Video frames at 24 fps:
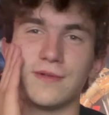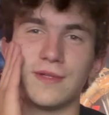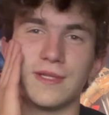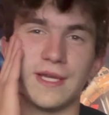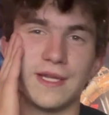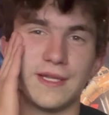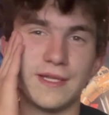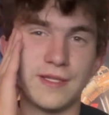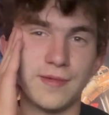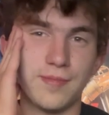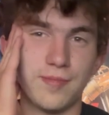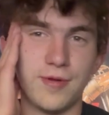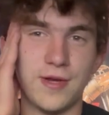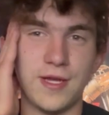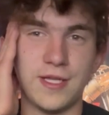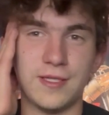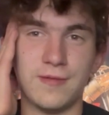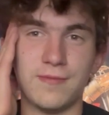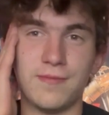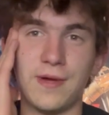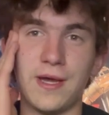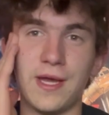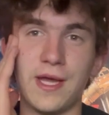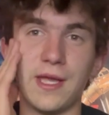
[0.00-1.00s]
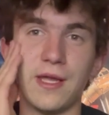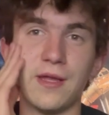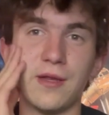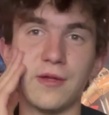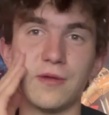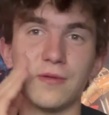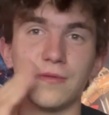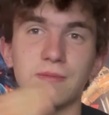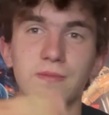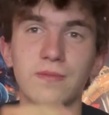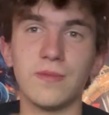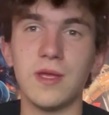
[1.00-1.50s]
get depressed by,
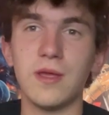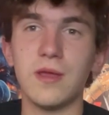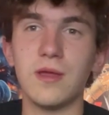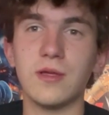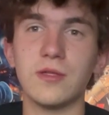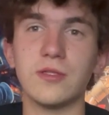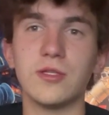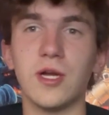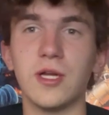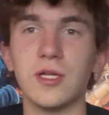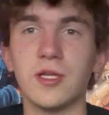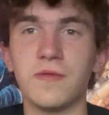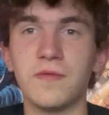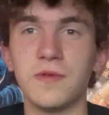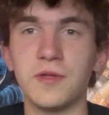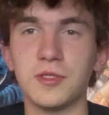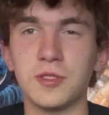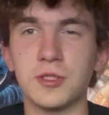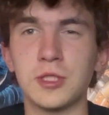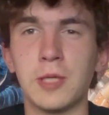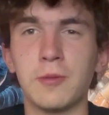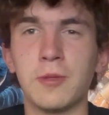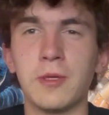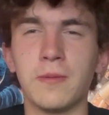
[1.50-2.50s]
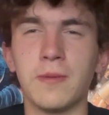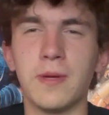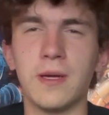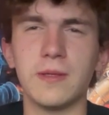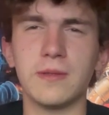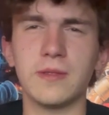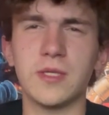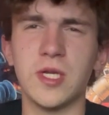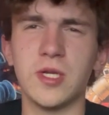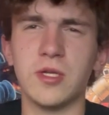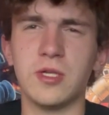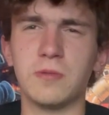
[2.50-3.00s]
John Cavil screaming about
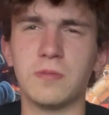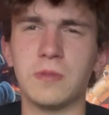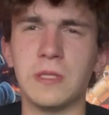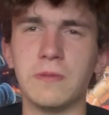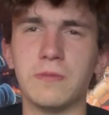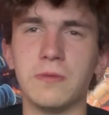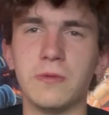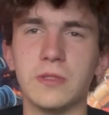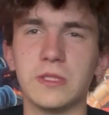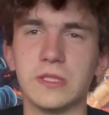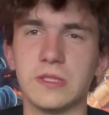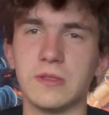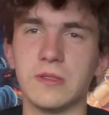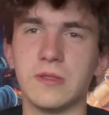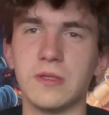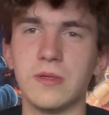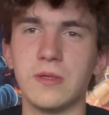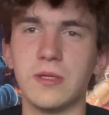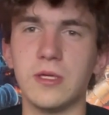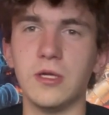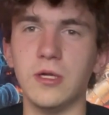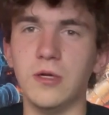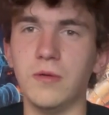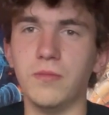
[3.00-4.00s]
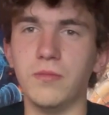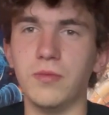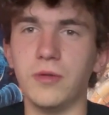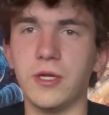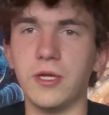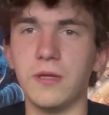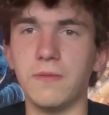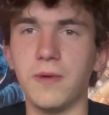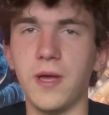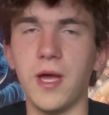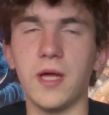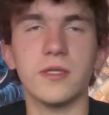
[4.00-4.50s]
killing people and,
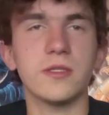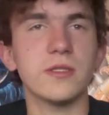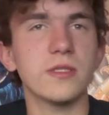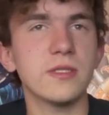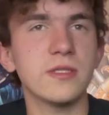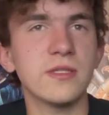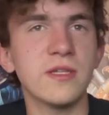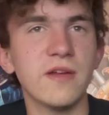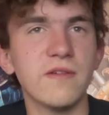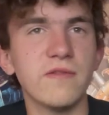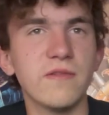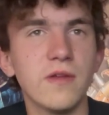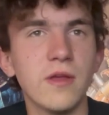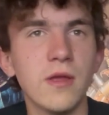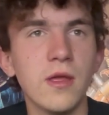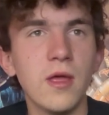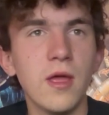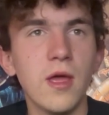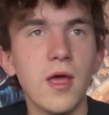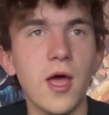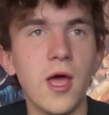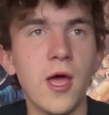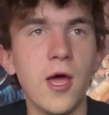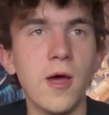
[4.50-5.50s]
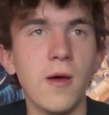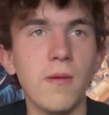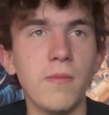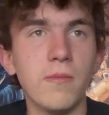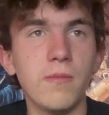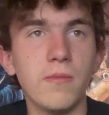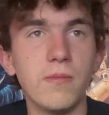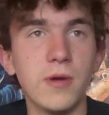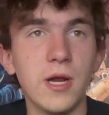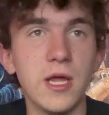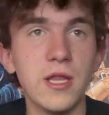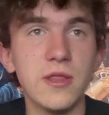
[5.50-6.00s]
bloody battles and stuff.
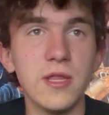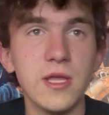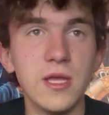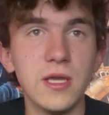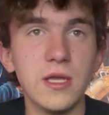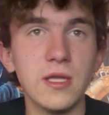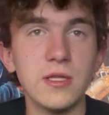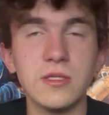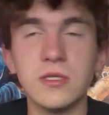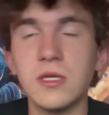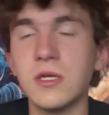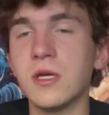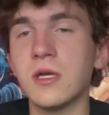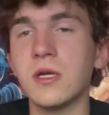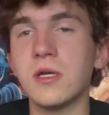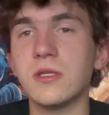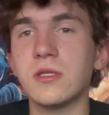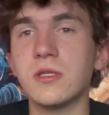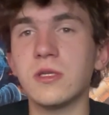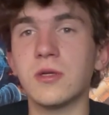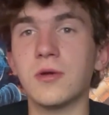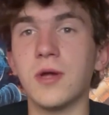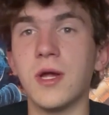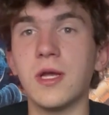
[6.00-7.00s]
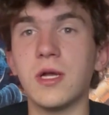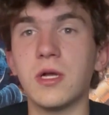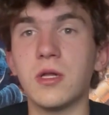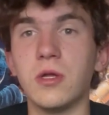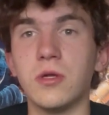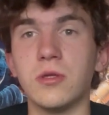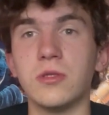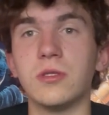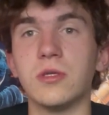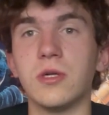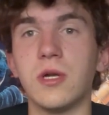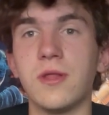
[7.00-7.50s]
But I think it's a great
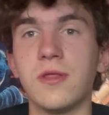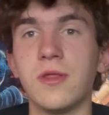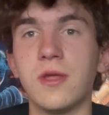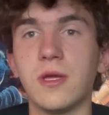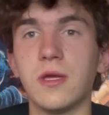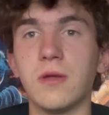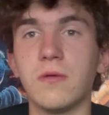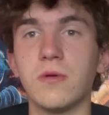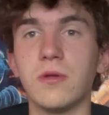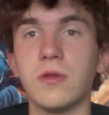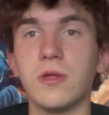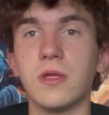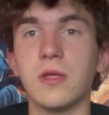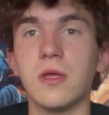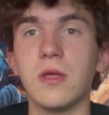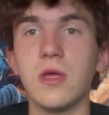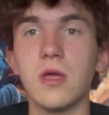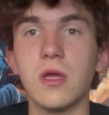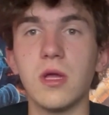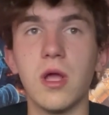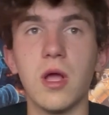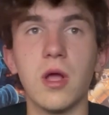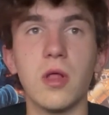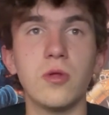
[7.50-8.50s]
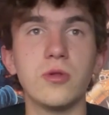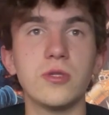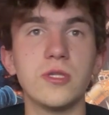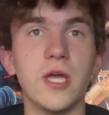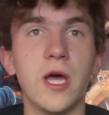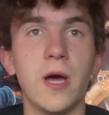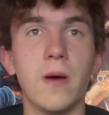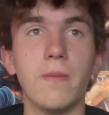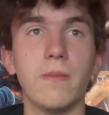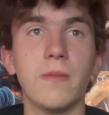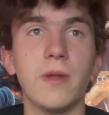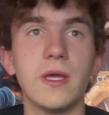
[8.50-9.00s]
closer. I think it really concludes the
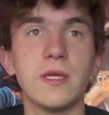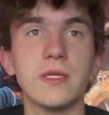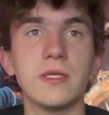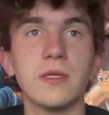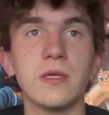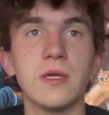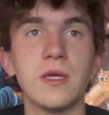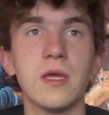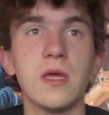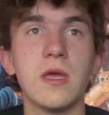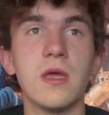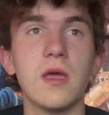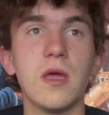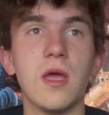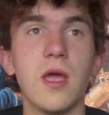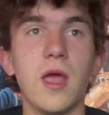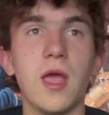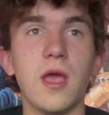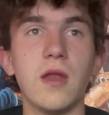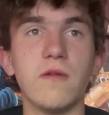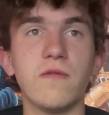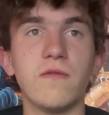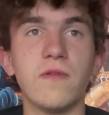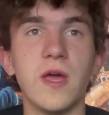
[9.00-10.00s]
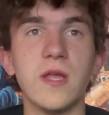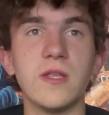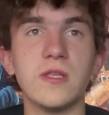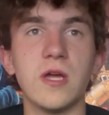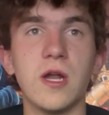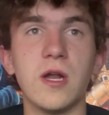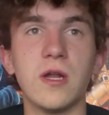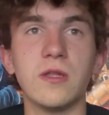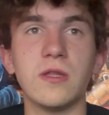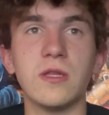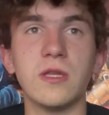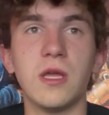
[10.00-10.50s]
album nicely, and it fades
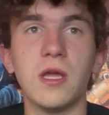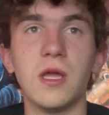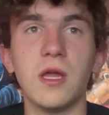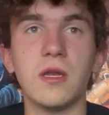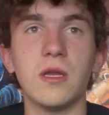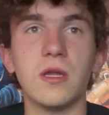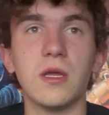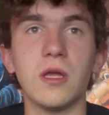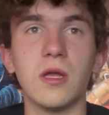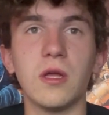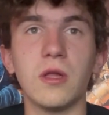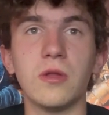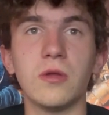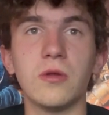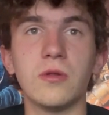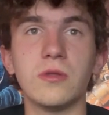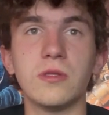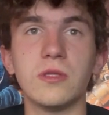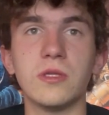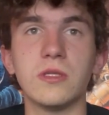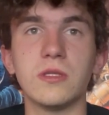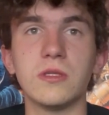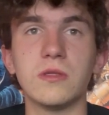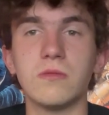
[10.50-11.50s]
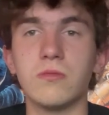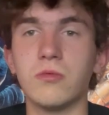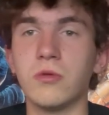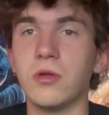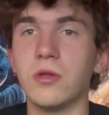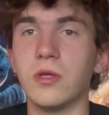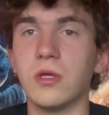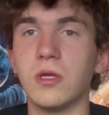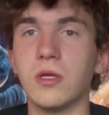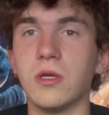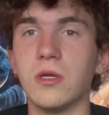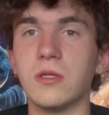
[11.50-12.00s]
out at the end. It concludes this
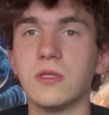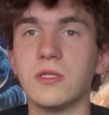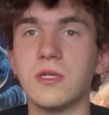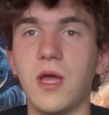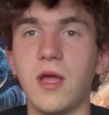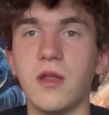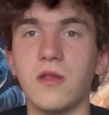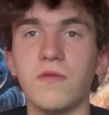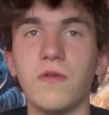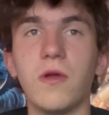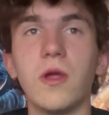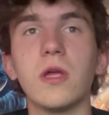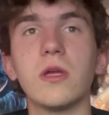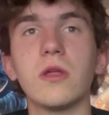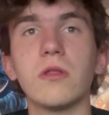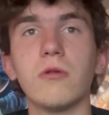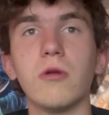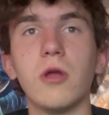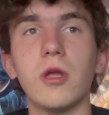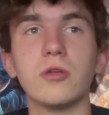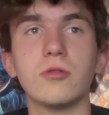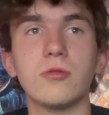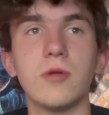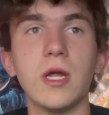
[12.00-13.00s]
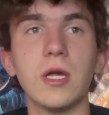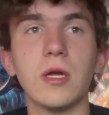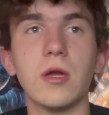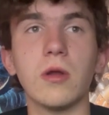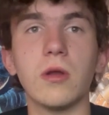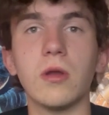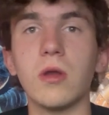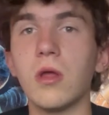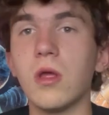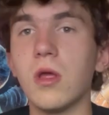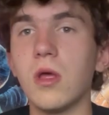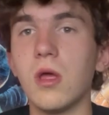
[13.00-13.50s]
really good, satisfying thrash record.
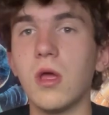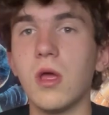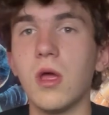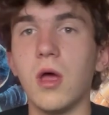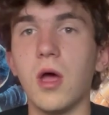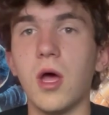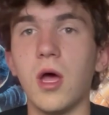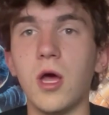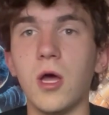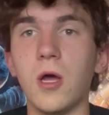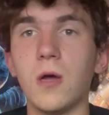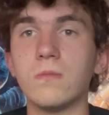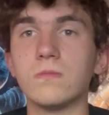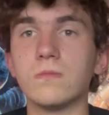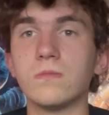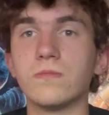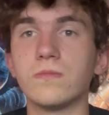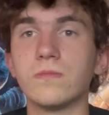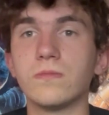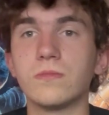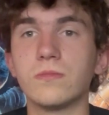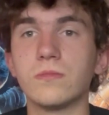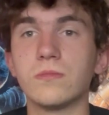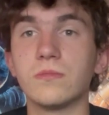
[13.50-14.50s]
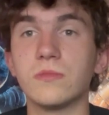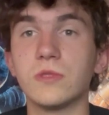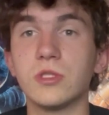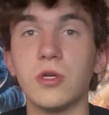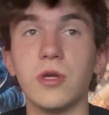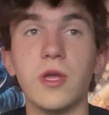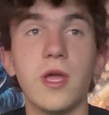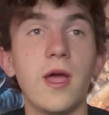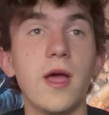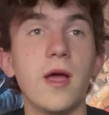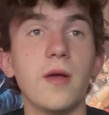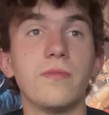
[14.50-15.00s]
So
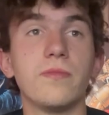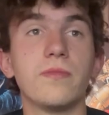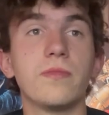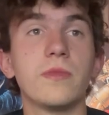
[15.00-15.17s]
yeah,